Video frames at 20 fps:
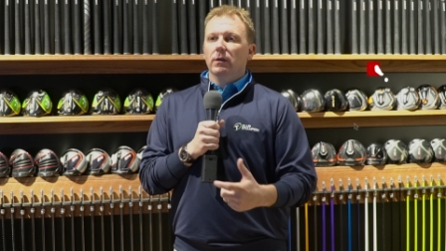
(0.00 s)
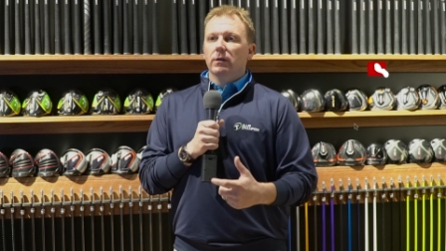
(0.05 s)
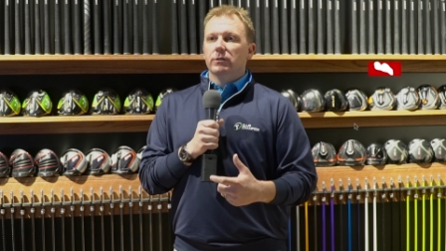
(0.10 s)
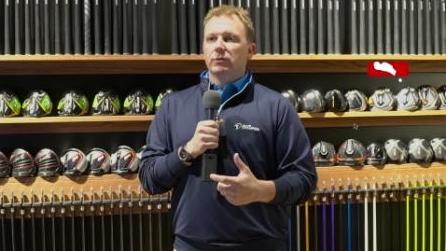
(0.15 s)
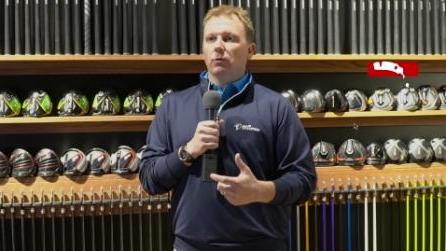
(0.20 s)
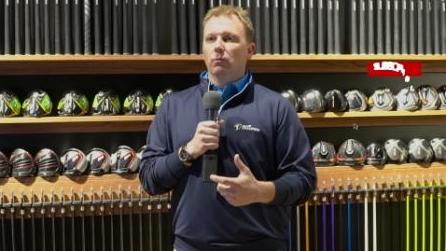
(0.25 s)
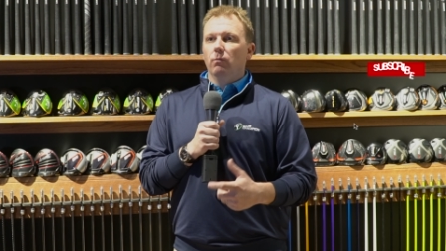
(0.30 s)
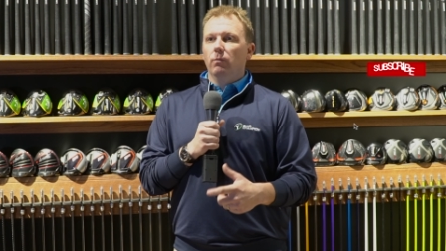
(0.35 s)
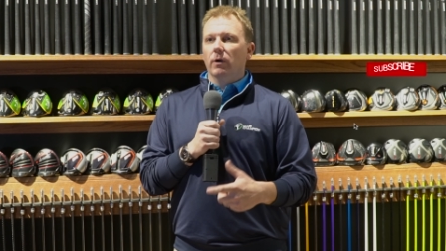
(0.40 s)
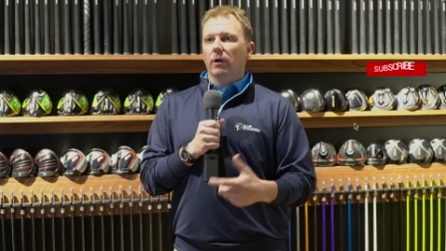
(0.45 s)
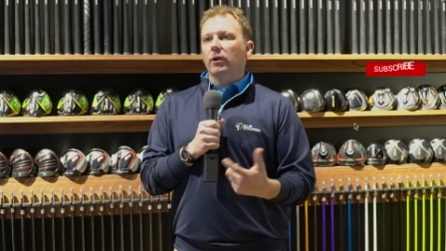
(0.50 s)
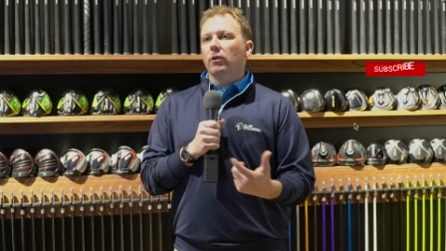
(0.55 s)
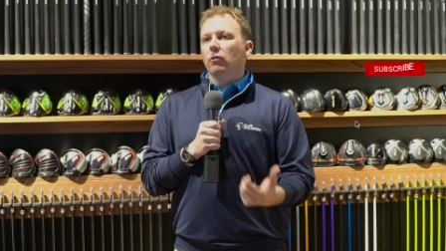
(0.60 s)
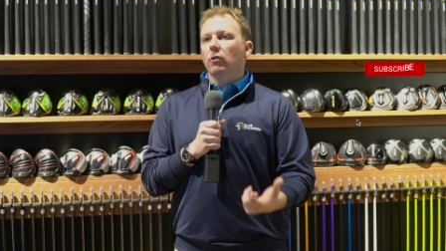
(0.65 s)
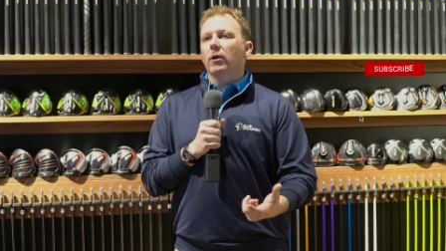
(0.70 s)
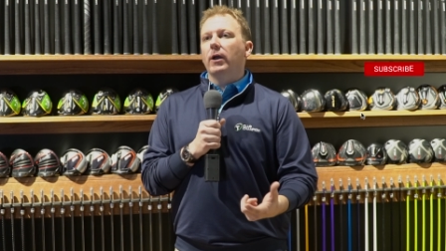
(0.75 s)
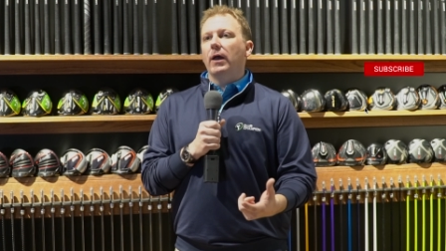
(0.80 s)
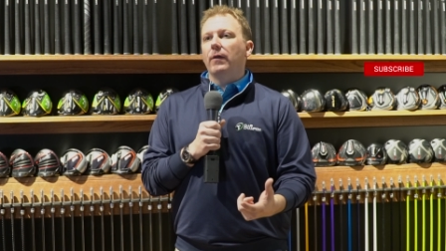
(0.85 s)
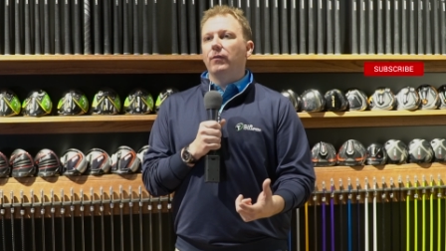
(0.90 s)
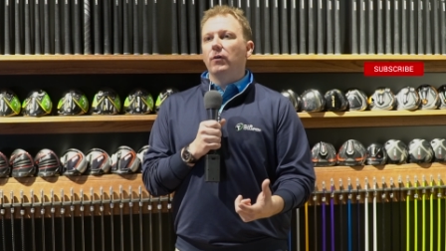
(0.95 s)
So we're going to
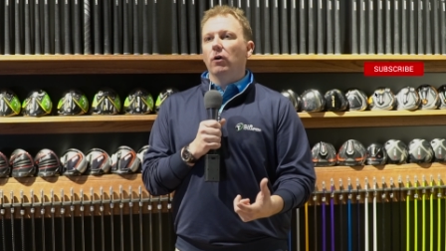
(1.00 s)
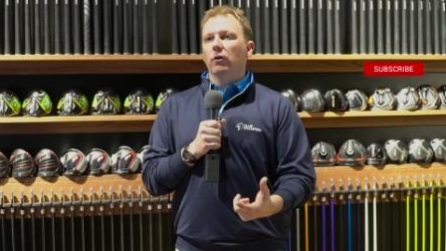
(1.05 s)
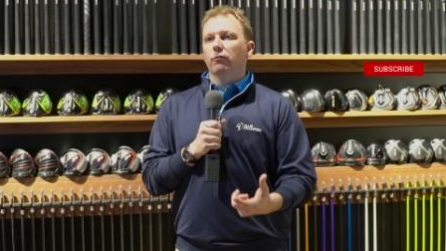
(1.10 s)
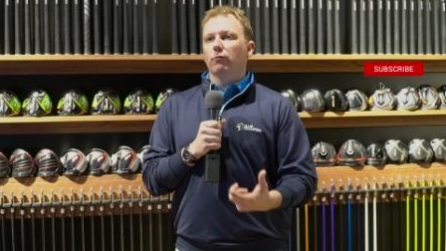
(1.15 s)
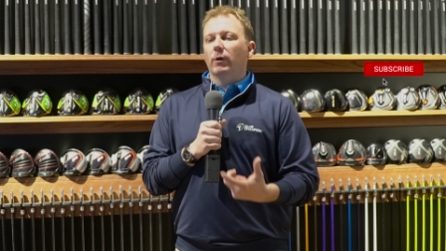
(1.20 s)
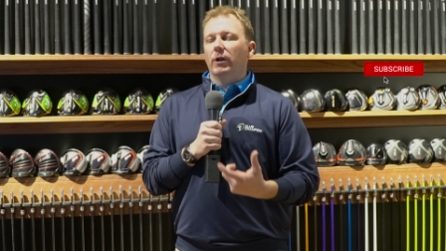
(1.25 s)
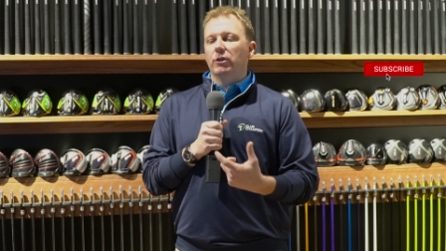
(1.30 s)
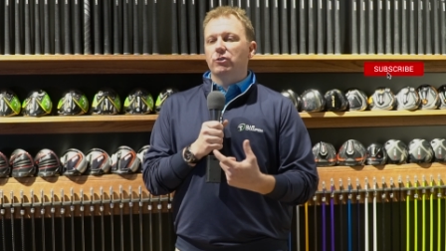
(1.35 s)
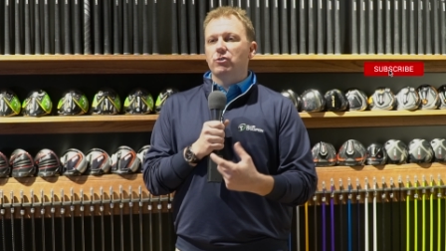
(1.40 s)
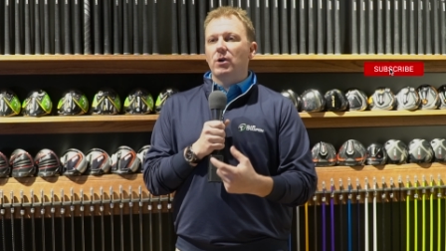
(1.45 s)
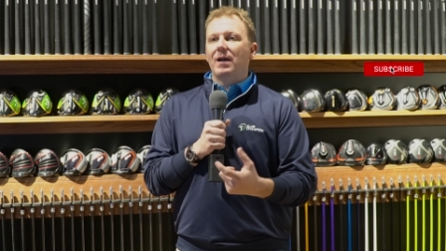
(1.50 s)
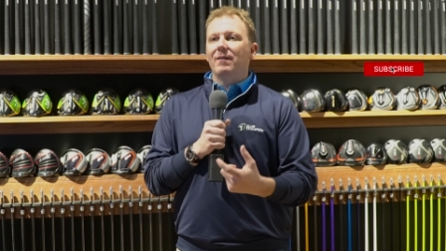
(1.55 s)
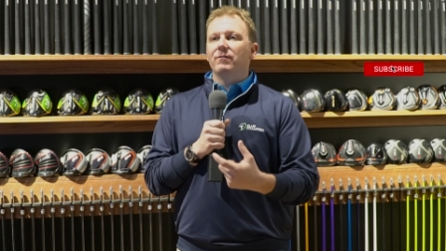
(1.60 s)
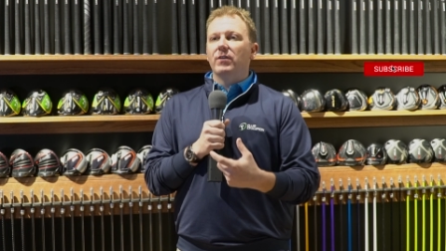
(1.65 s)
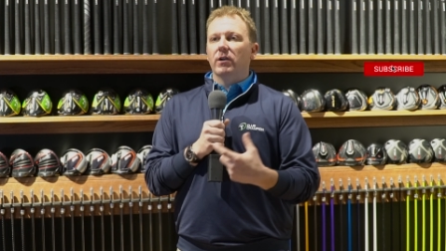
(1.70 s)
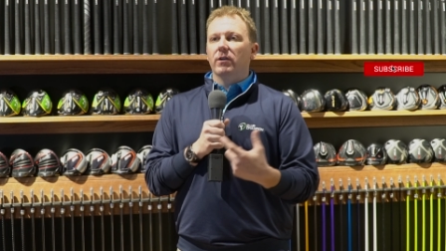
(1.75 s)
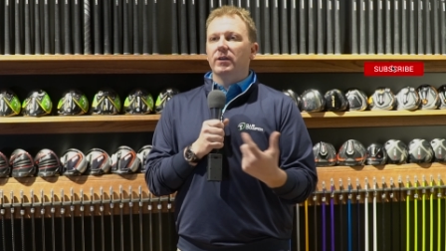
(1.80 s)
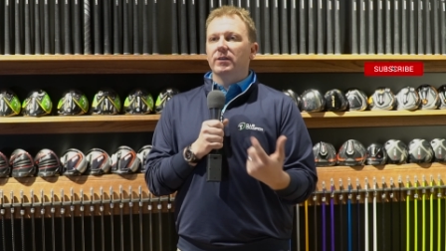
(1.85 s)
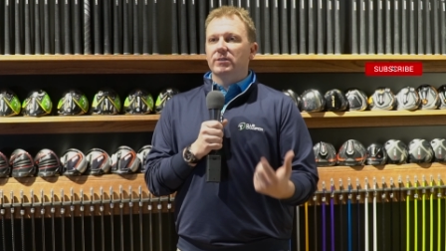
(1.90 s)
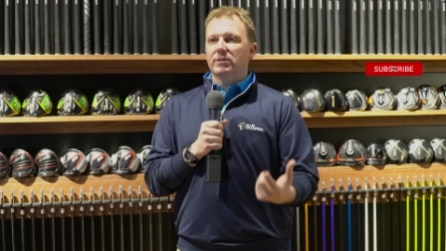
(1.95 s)
look at those. We're going to try
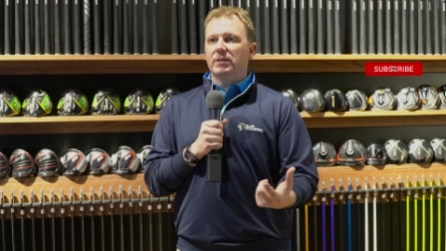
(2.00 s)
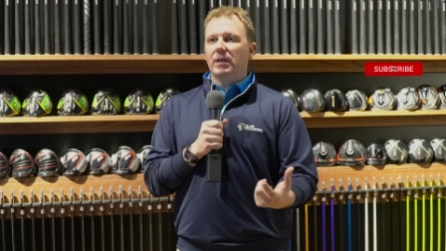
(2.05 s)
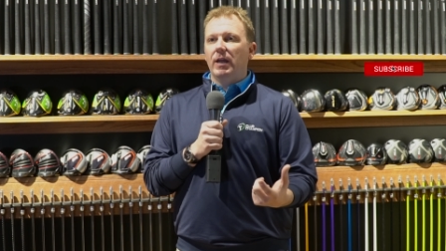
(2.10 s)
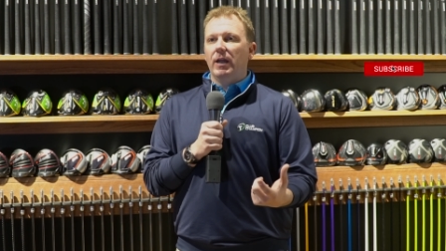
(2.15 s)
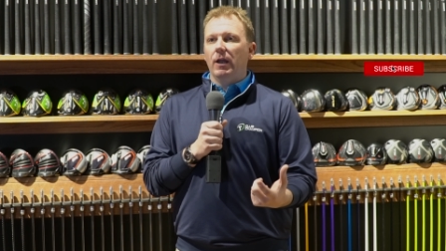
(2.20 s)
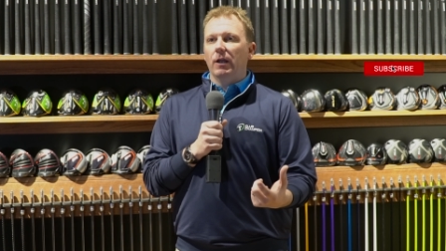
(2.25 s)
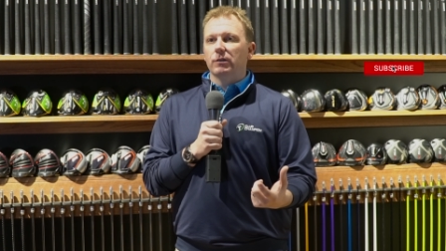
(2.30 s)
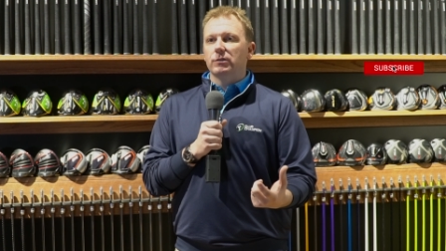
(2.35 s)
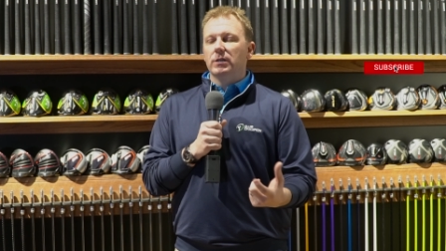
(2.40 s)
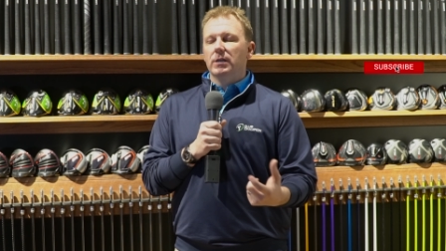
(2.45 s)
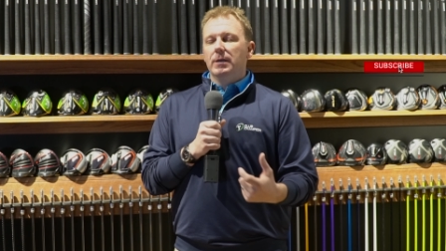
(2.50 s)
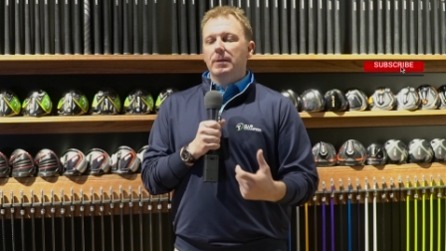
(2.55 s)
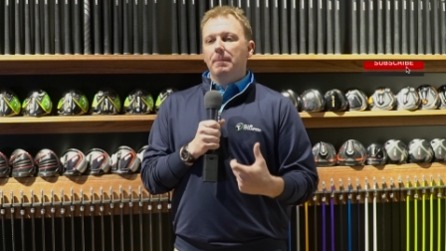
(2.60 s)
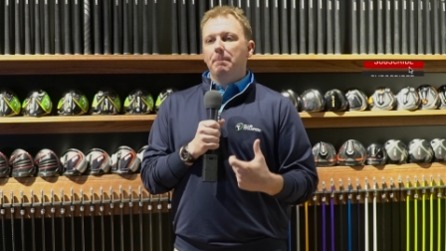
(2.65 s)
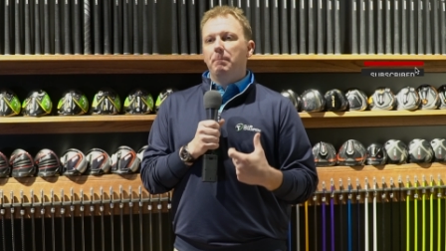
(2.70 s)
various things,